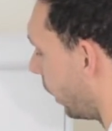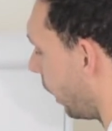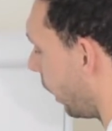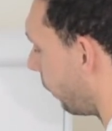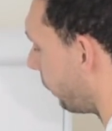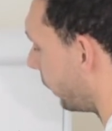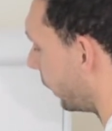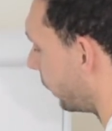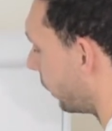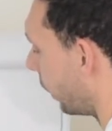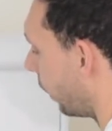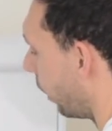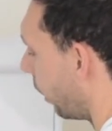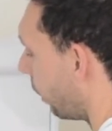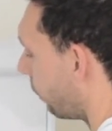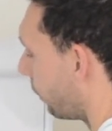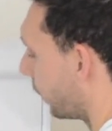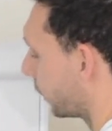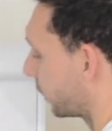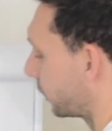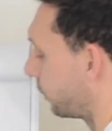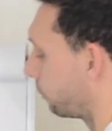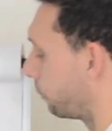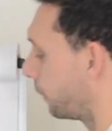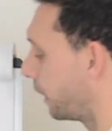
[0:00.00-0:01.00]
I mean, I
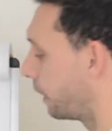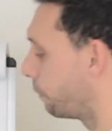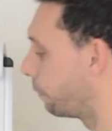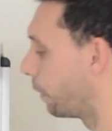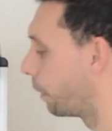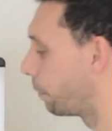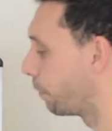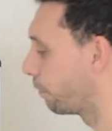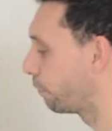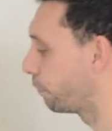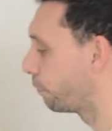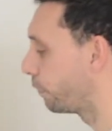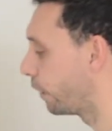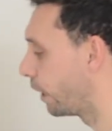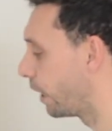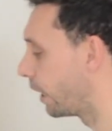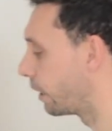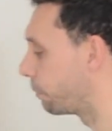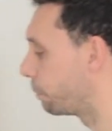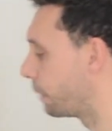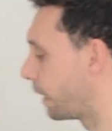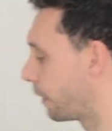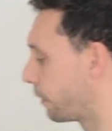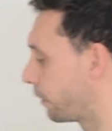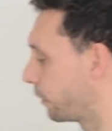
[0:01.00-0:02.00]
must admit, my
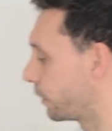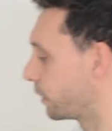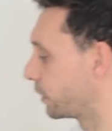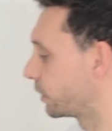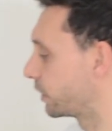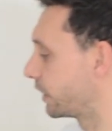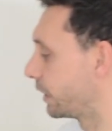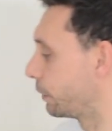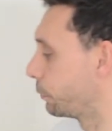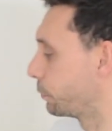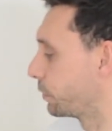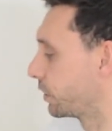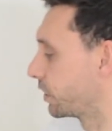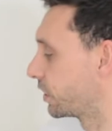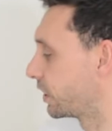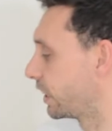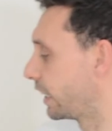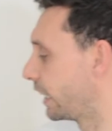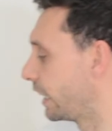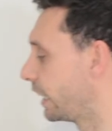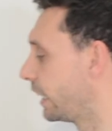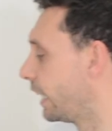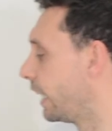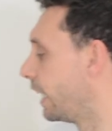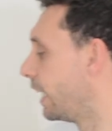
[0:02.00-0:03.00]
preferred method is still to
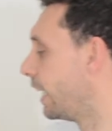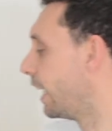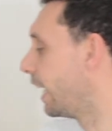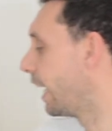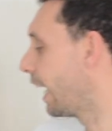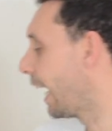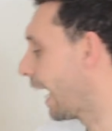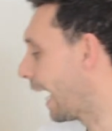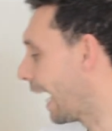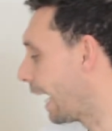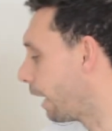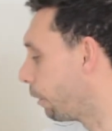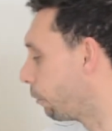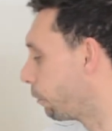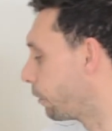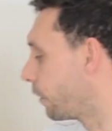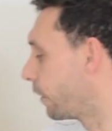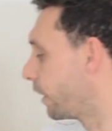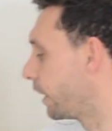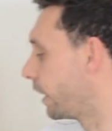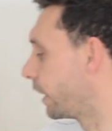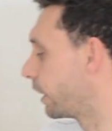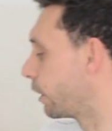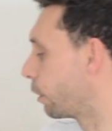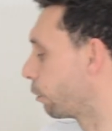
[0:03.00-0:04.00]
see how
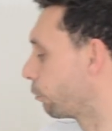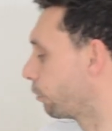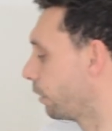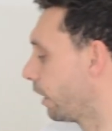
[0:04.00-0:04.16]
the